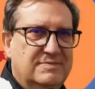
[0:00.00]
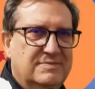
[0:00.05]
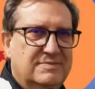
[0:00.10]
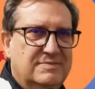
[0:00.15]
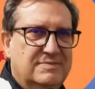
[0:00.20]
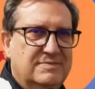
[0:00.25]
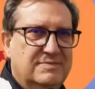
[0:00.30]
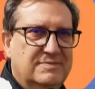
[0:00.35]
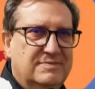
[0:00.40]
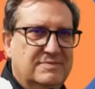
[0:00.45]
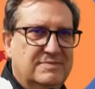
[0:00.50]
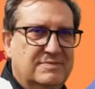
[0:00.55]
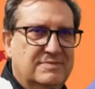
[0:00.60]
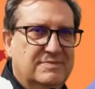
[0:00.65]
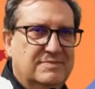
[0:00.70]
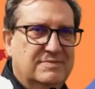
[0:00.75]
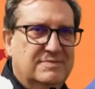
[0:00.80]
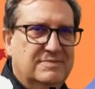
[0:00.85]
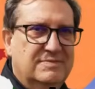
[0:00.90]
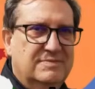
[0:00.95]

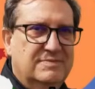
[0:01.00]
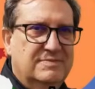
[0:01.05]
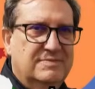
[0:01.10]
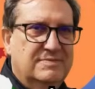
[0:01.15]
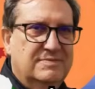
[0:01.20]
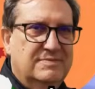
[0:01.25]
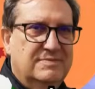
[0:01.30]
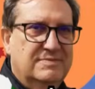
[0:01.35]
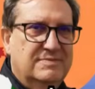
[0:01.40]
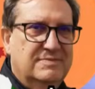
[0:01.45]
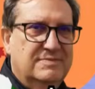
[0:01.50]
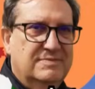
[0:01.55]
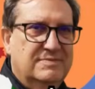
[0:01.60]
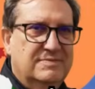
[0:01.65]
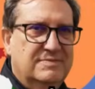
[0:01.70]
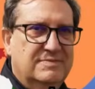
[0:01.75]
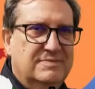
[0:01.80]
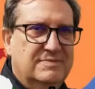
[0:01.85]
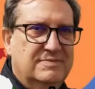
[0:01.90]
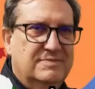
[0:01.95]

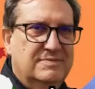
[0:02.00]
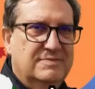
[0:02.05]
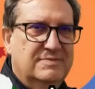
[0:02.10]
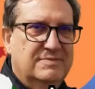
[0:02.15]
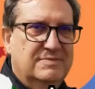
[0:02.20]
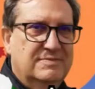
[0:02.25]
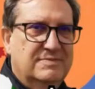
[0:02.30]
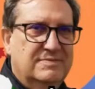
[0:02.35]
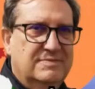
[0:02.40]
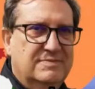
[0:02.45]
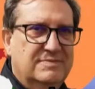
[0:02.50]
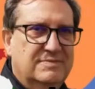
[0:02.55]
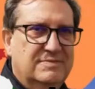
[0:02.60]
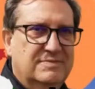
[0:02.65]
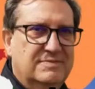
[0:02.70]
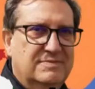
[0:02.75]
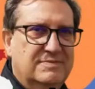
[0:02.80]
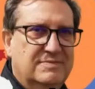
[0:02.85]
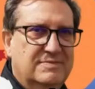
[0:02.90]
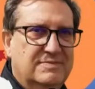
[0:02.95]

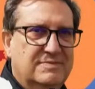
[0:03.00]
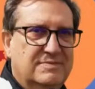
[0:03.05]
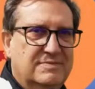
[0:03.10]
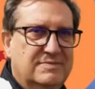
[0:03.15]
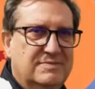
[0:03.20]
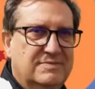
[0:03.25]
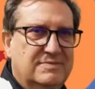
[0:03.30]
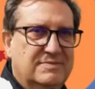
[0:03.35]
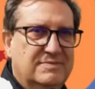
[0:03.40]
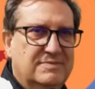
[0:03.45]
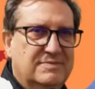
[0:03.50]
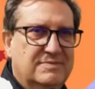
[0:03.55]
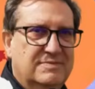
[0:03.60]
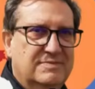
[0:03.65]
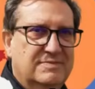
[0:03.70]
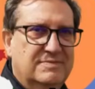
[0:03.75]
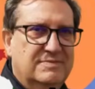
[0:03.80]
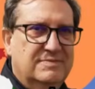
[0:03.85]
The person shown says nothing.